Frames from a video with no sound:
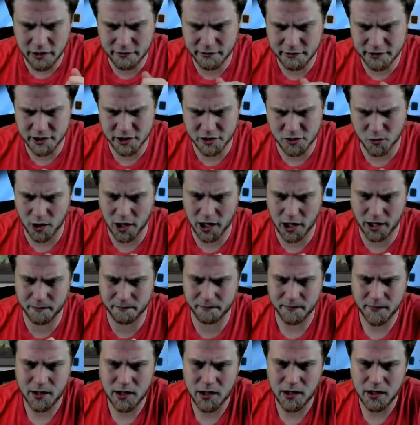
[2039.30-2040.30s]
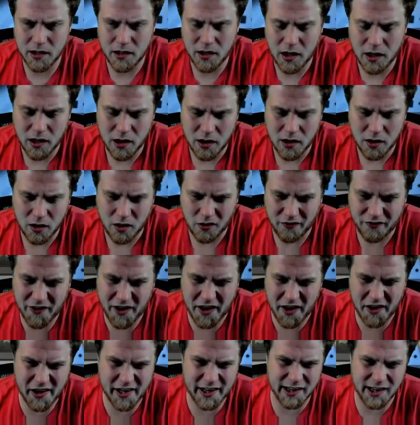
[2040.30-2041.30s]
with the Swamp.
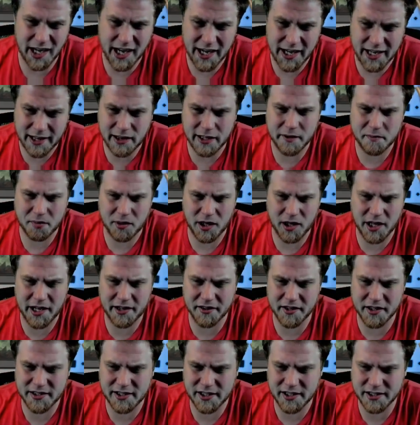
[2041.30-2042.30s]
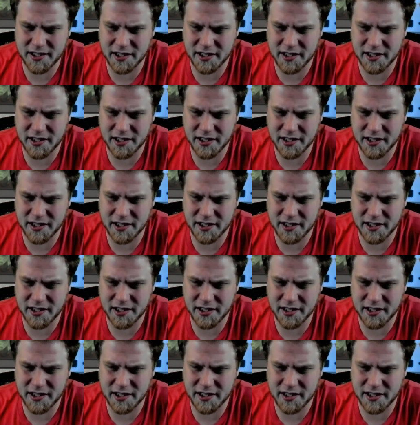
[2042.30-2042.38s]
Very likely playing this as a